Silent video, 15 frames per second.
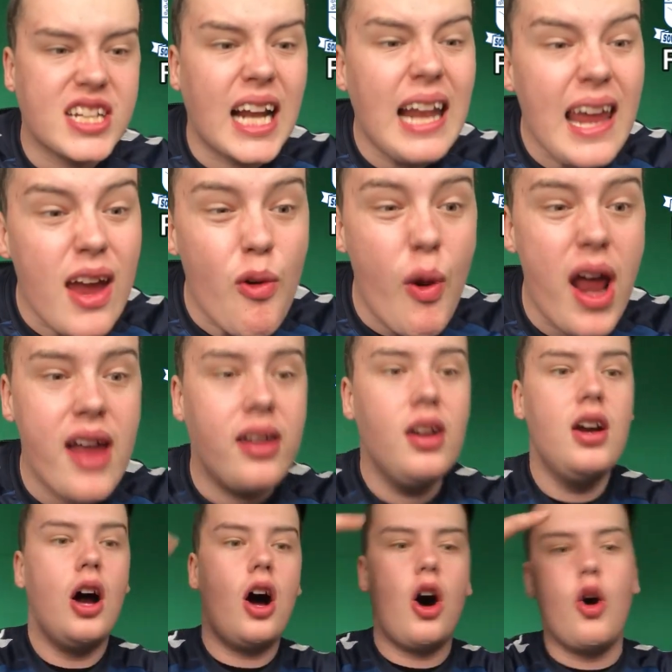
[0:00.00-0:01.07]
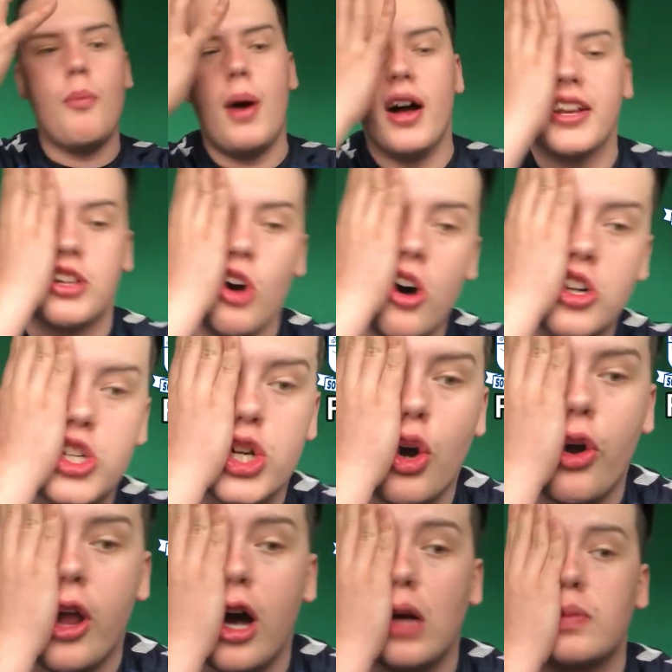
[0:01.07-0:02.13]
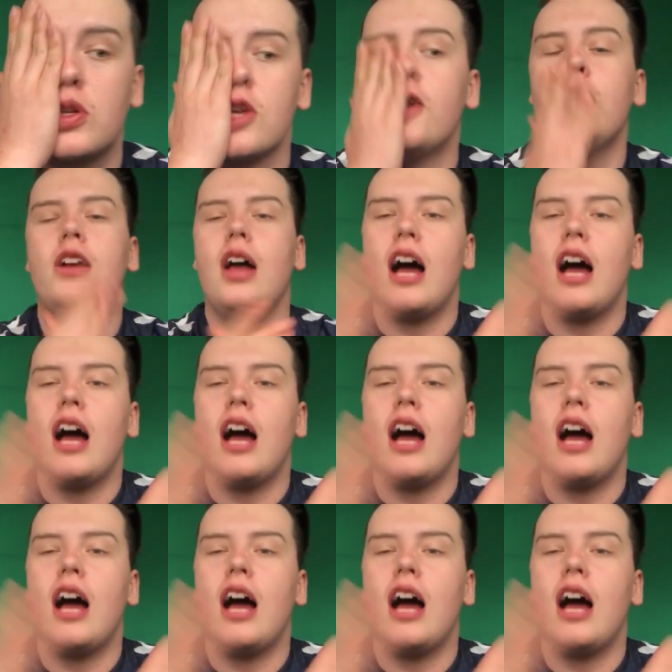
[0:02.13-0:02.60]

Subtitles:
Clear it. Oh my God, Sean Hodgson.